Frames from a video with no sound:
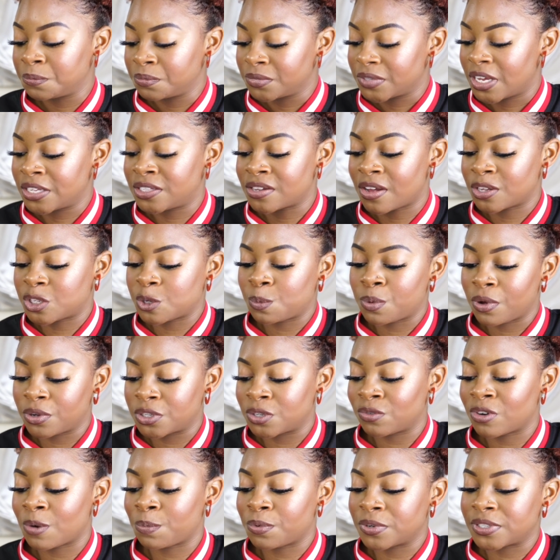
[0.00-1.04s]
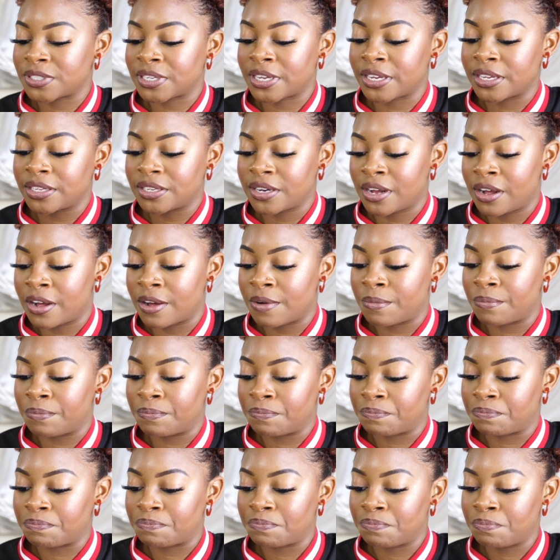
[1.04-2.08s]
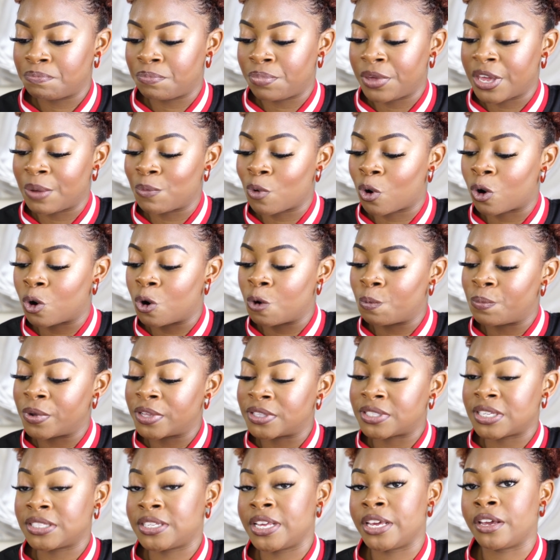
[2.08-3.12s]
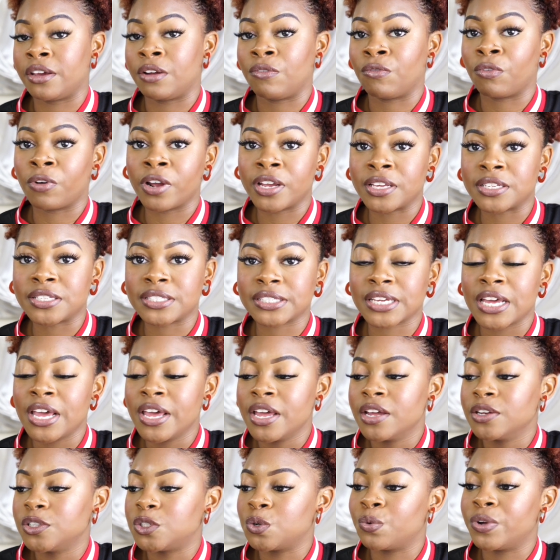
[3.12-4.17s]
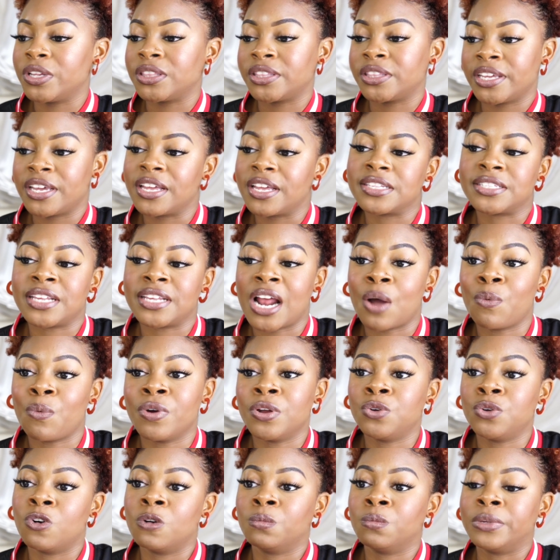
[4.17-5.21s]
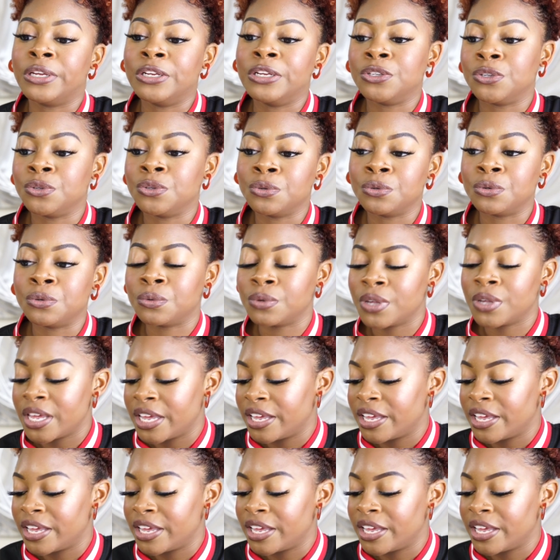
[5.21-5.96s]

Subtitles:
It's also supposed to represent being more open to taking risks, doing things that I wouldn't normally do.